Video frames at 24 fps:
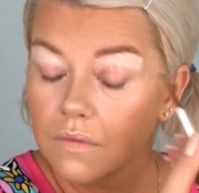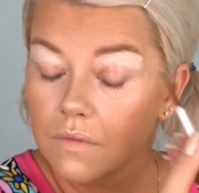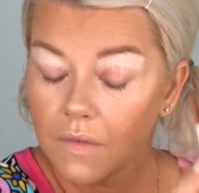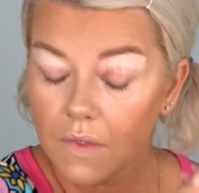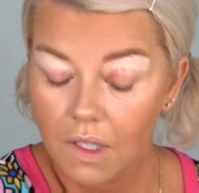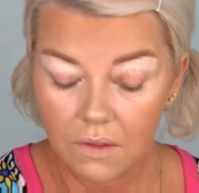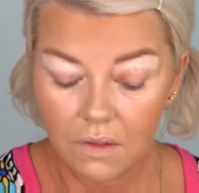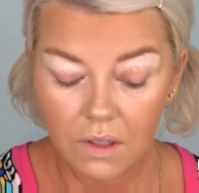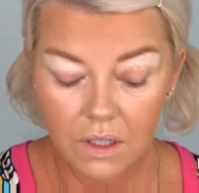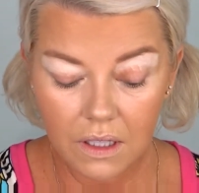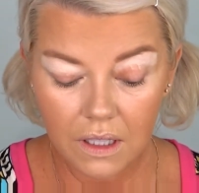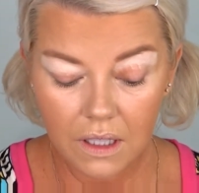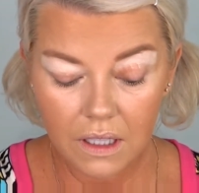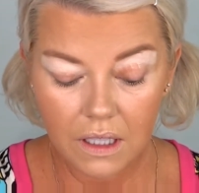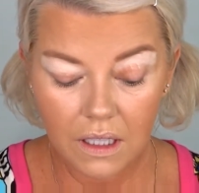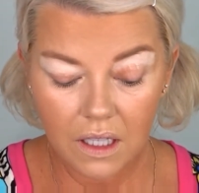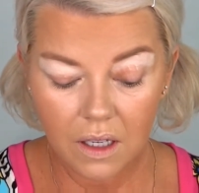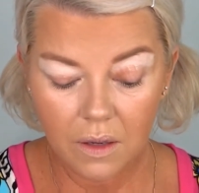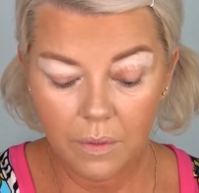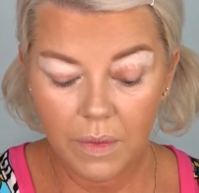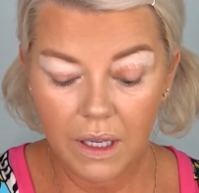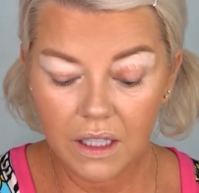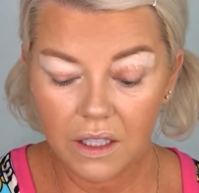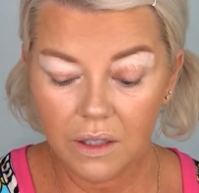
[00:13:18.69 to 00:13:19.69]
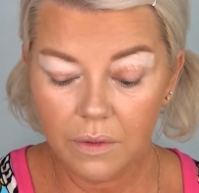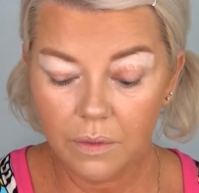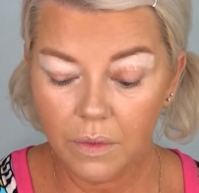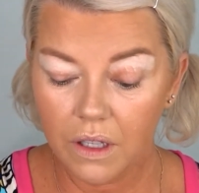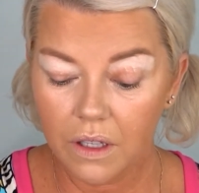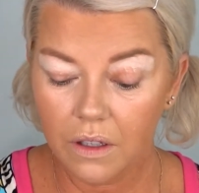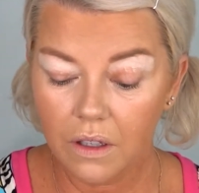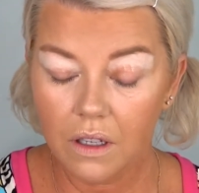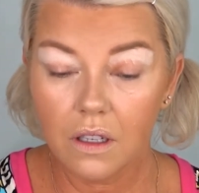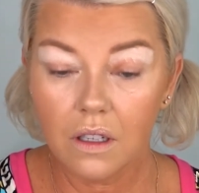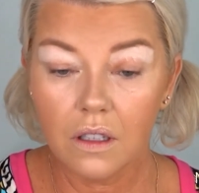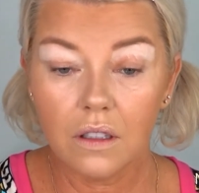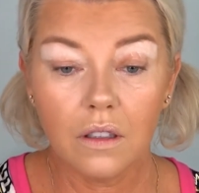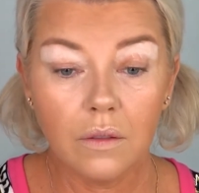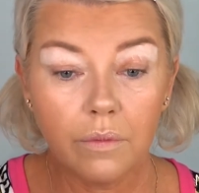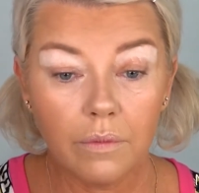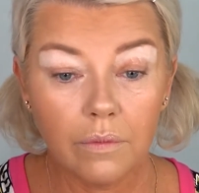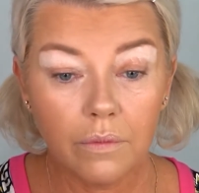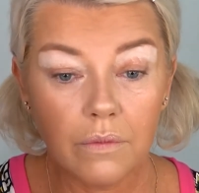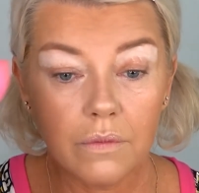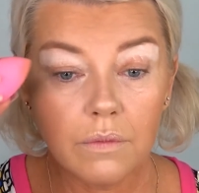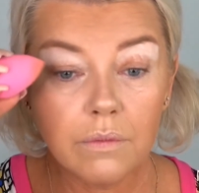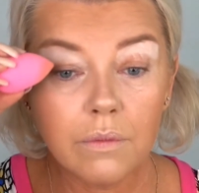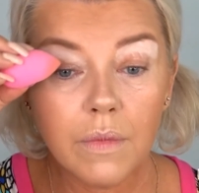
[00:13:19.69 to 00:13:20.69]
I'm just going to go back to my
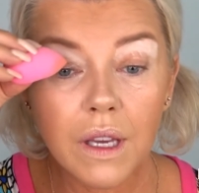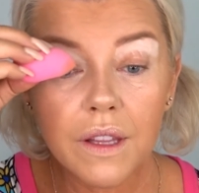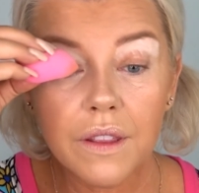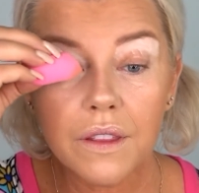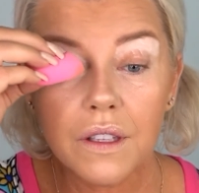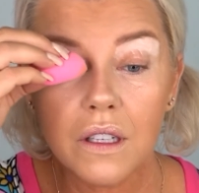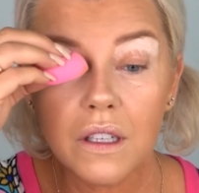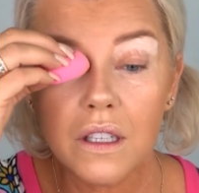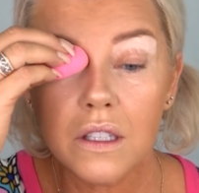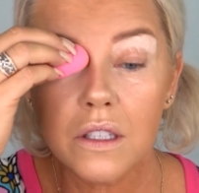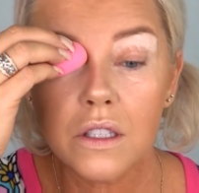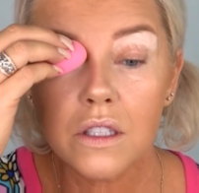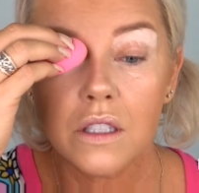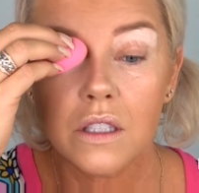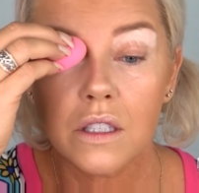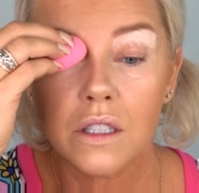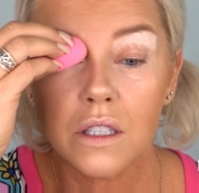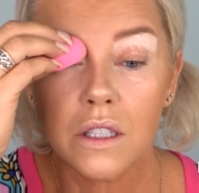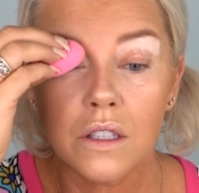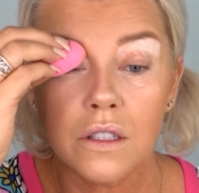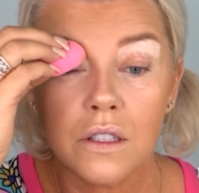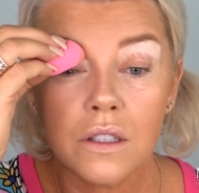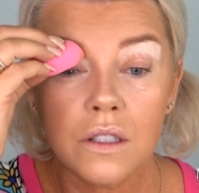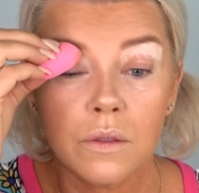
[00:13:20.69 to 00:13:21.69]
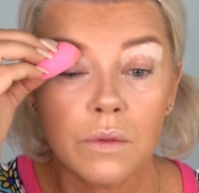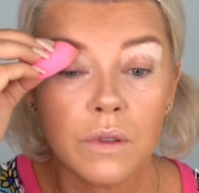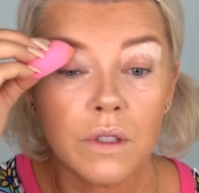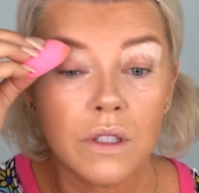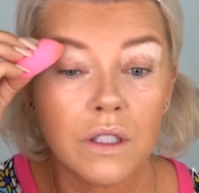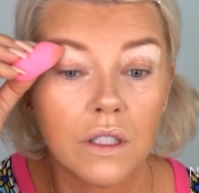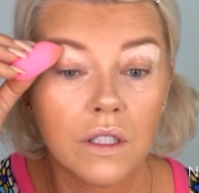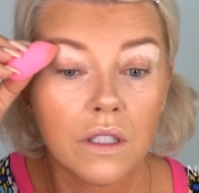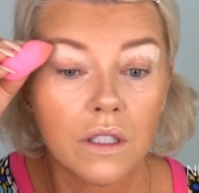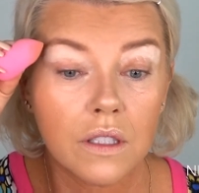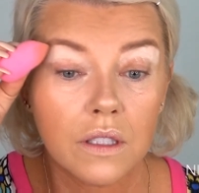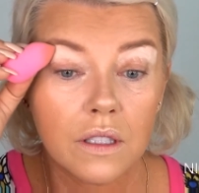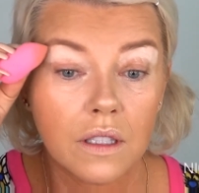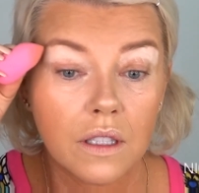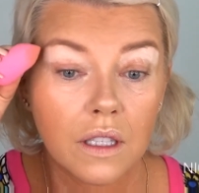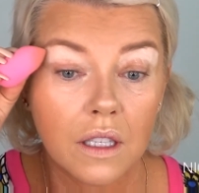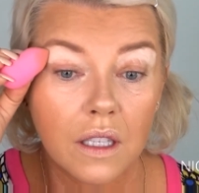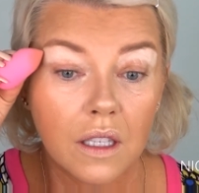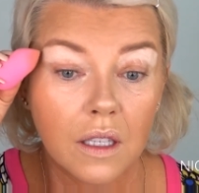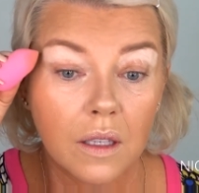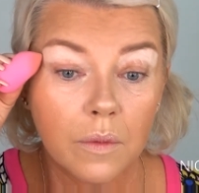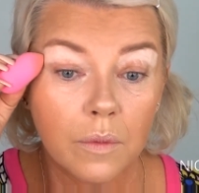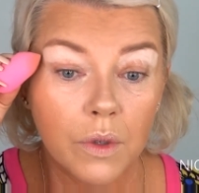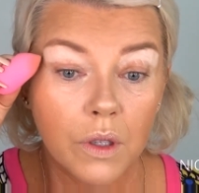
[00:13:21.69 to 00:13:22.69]
method I usually use, which is
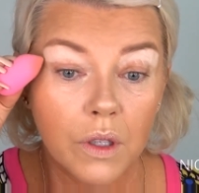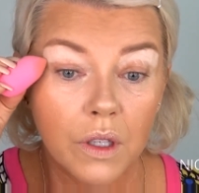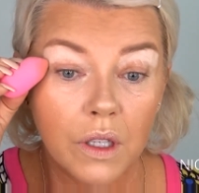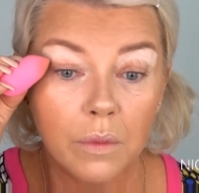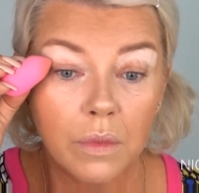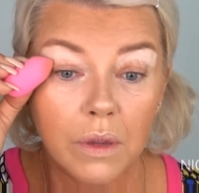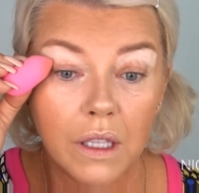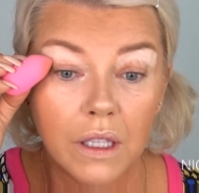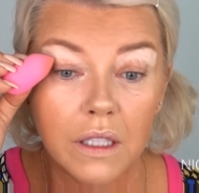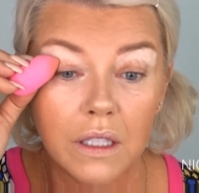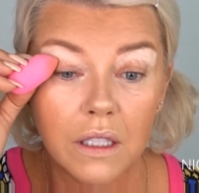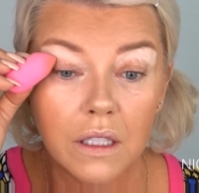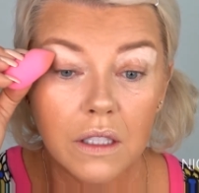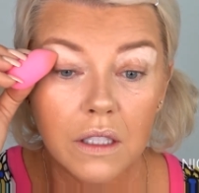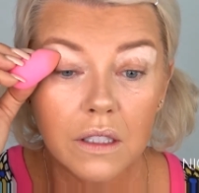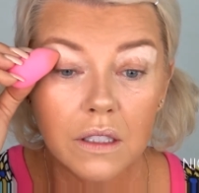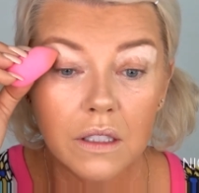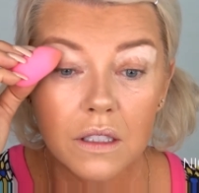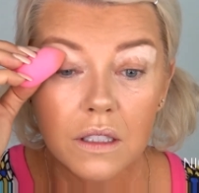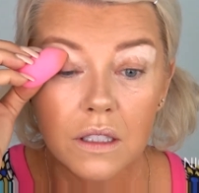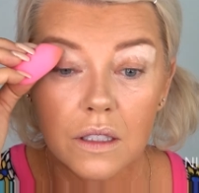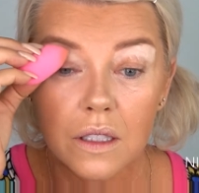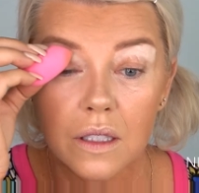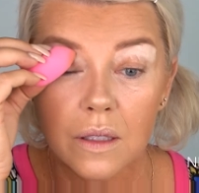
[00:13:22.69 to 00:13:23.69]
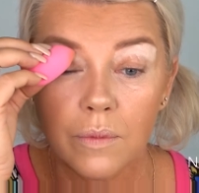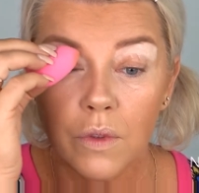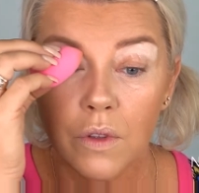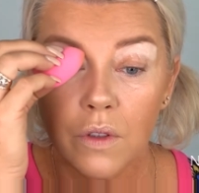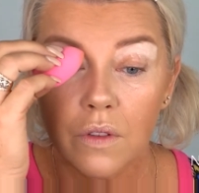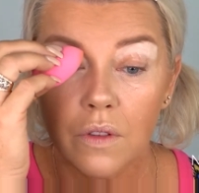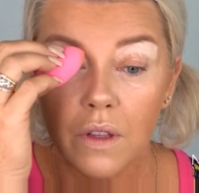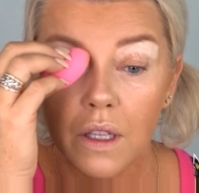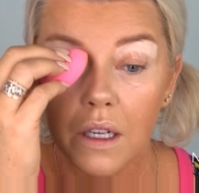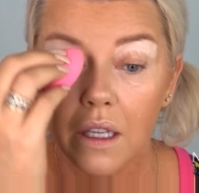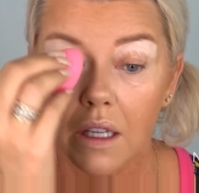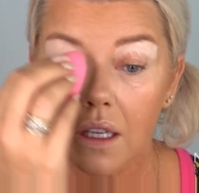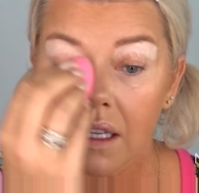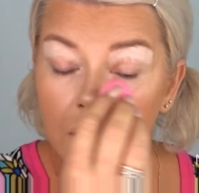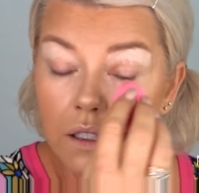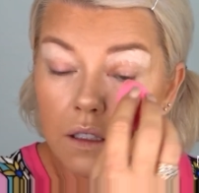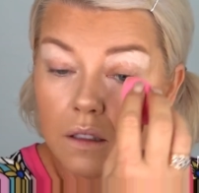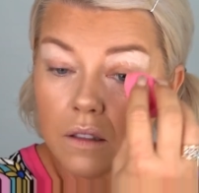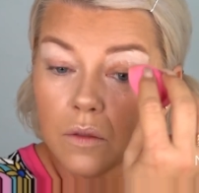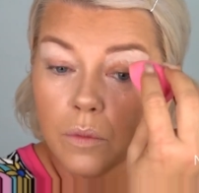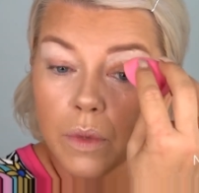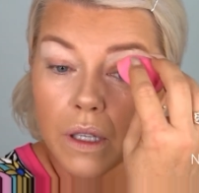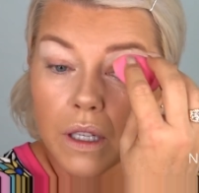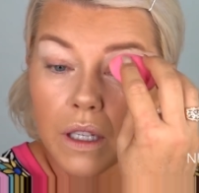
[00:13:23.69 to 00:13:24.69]
the Beauty Blender, just to smooth that out a
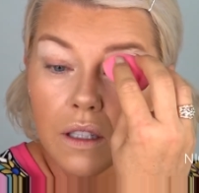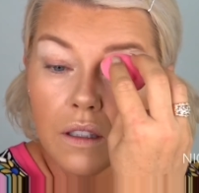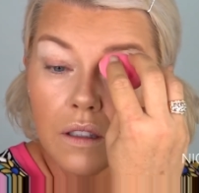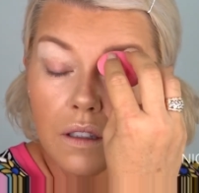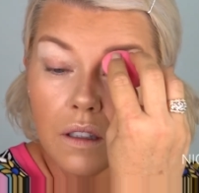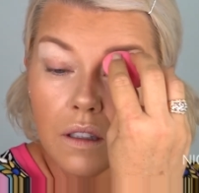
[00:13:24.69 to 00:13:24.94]
little bit.